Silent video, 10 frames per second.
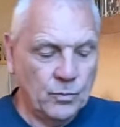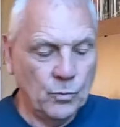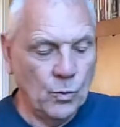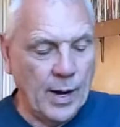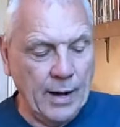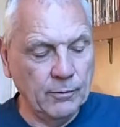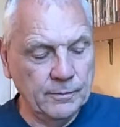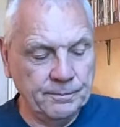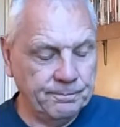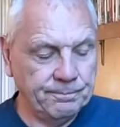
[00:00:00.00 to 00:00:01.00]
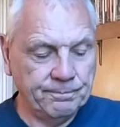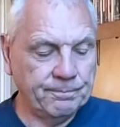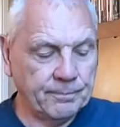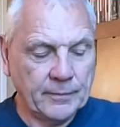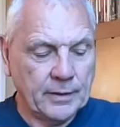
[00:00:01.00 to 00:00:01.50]
Wow.
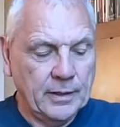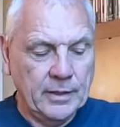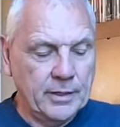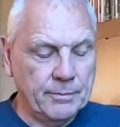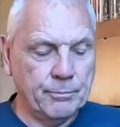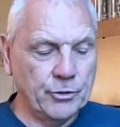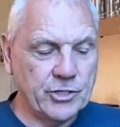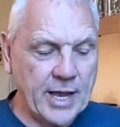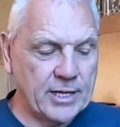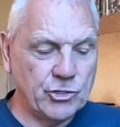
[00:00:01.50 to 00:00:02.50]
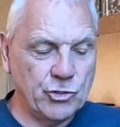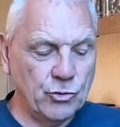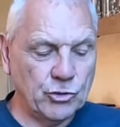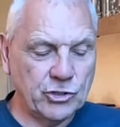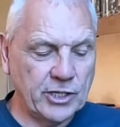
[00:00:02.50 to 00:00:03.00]
Protect
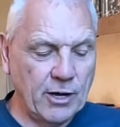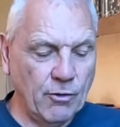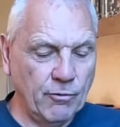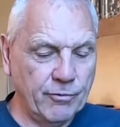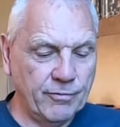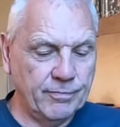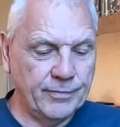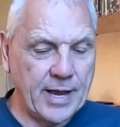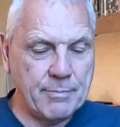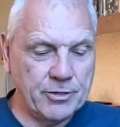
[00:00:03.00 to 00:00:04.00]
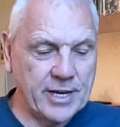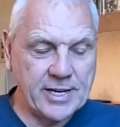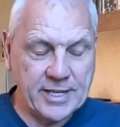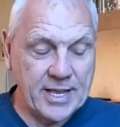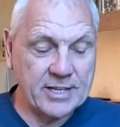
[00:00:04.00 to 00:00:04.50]
yourself. They're
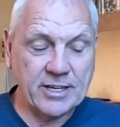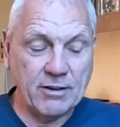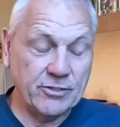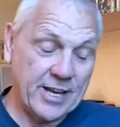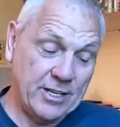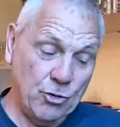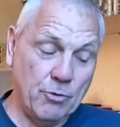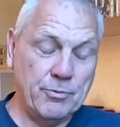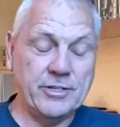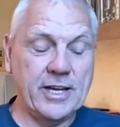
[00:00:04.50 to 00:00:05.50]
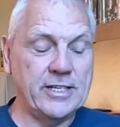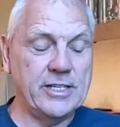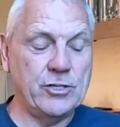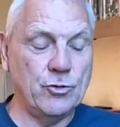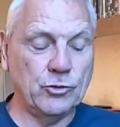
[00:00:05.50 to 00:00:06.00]
protecting themselves, now you're
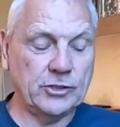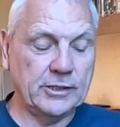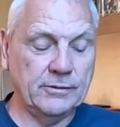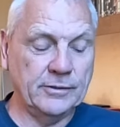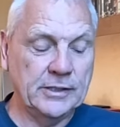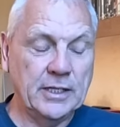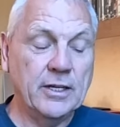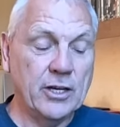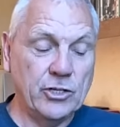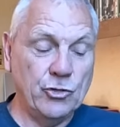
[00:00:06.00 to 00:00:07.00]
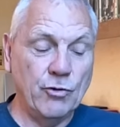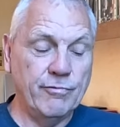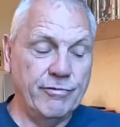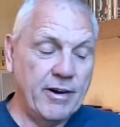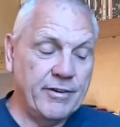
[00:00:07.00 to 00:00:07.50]
protecting yourselves. And you're
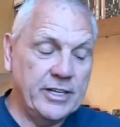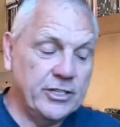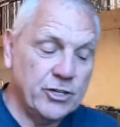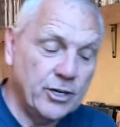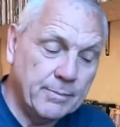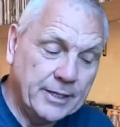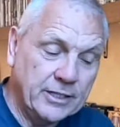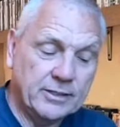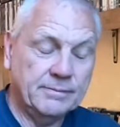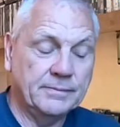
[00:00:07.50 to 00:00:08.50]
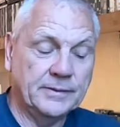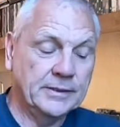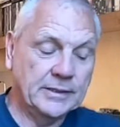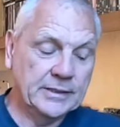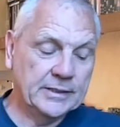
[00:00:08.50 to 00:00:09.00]
very determined.
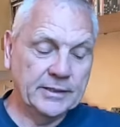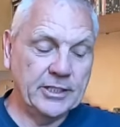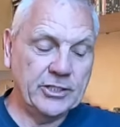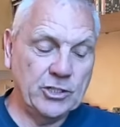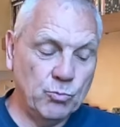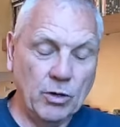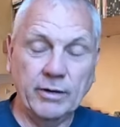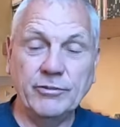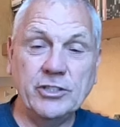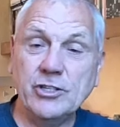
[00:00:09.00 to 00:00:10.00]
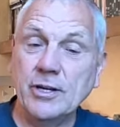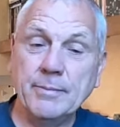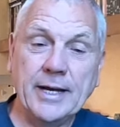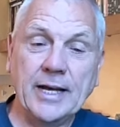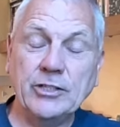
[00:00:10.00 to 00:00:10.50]
This is one of
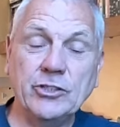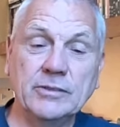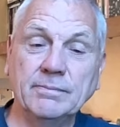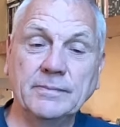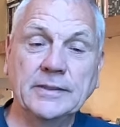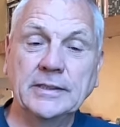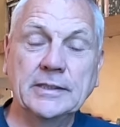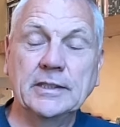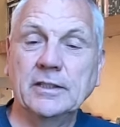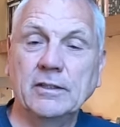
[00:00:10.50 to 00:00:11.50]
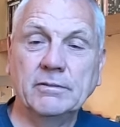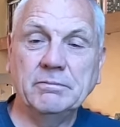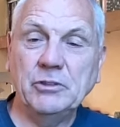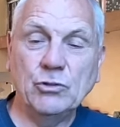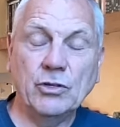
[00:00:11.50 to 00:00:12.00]
determination.
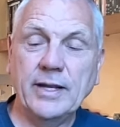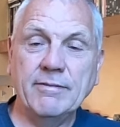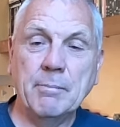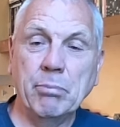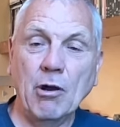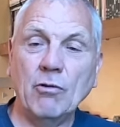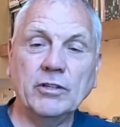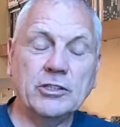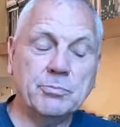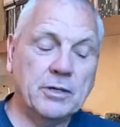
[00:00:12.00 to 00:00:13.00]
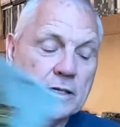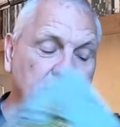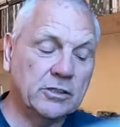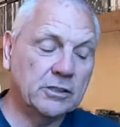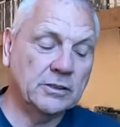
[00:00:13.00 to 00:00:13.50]
You could even block this
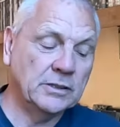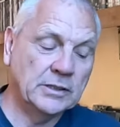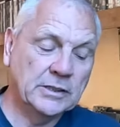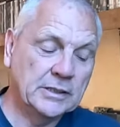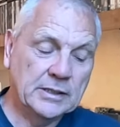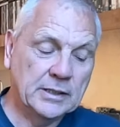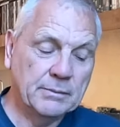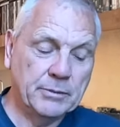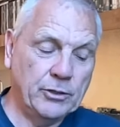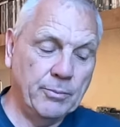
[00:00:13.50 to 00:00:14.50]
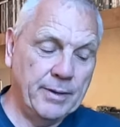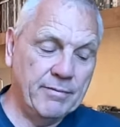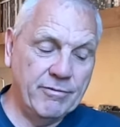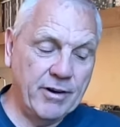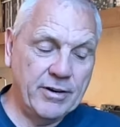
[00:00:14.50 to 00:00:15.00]
person, but you're being
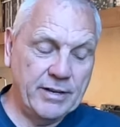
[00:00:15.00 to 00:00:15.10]
very